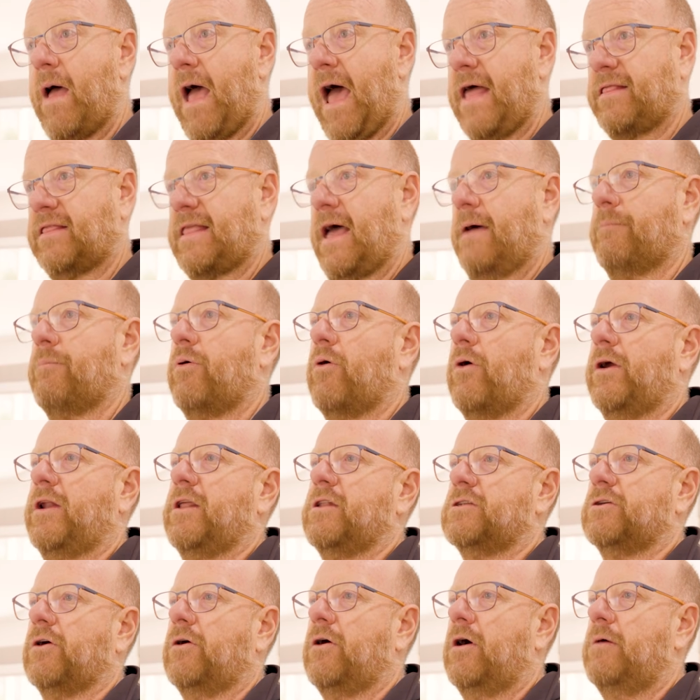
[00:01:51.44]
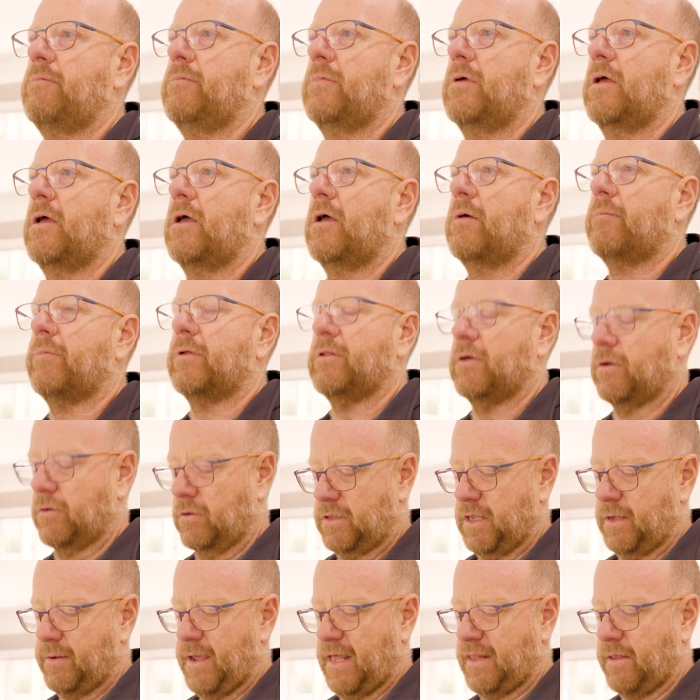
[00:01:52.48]
at that point in time. But the good
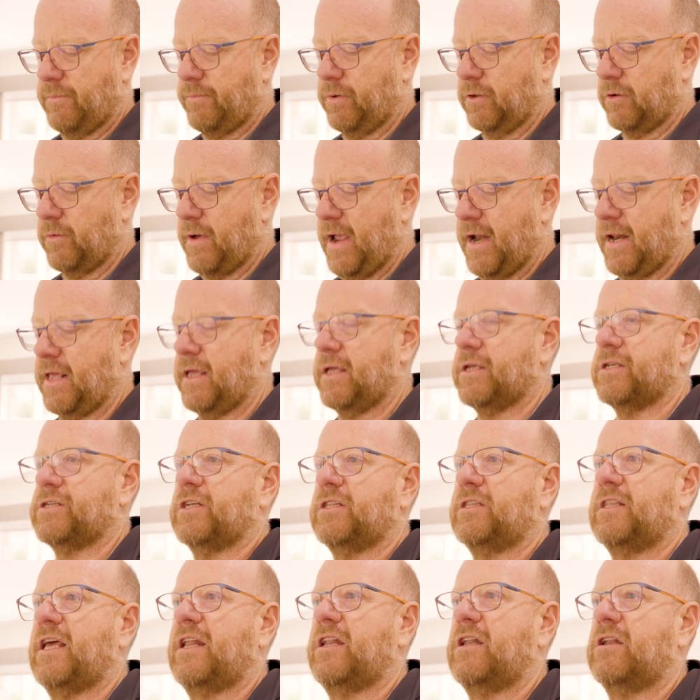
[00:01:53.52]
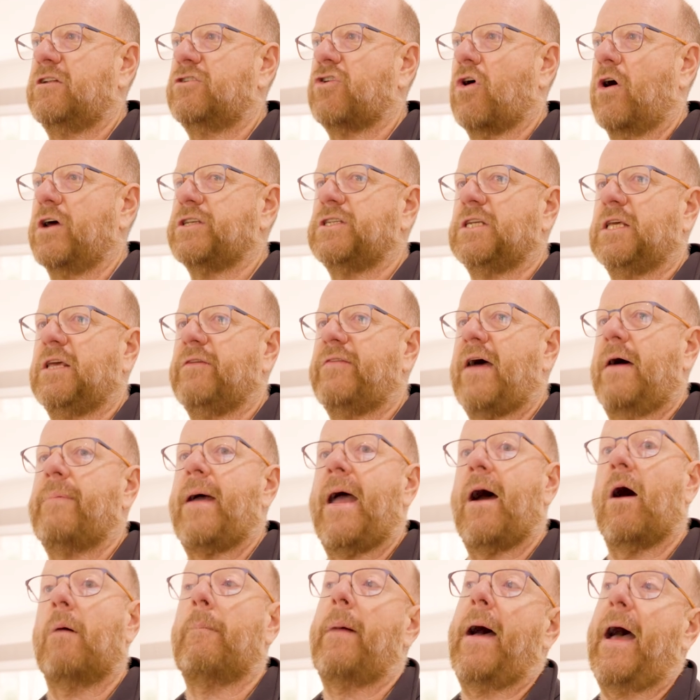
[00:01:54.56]
thing about the BLUETTI is it then tries to give that
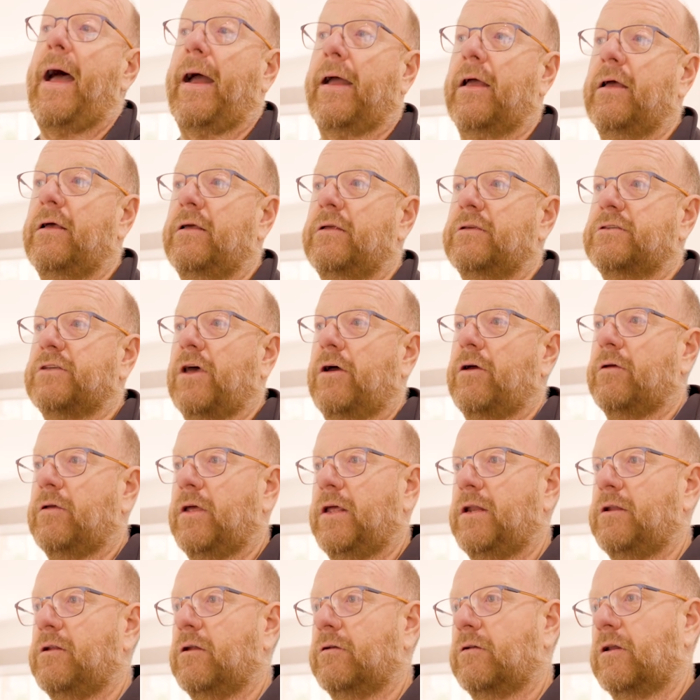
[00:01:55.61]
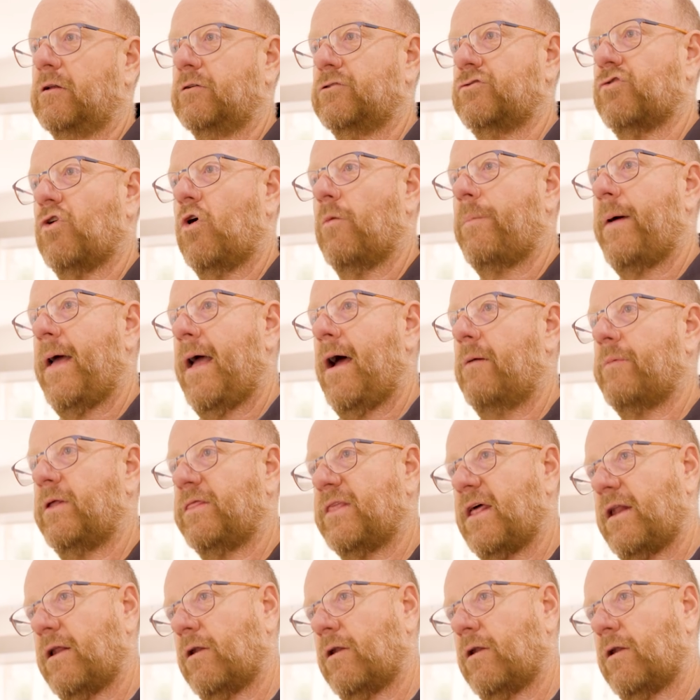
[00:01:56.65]
power back. So it'll draw power, but then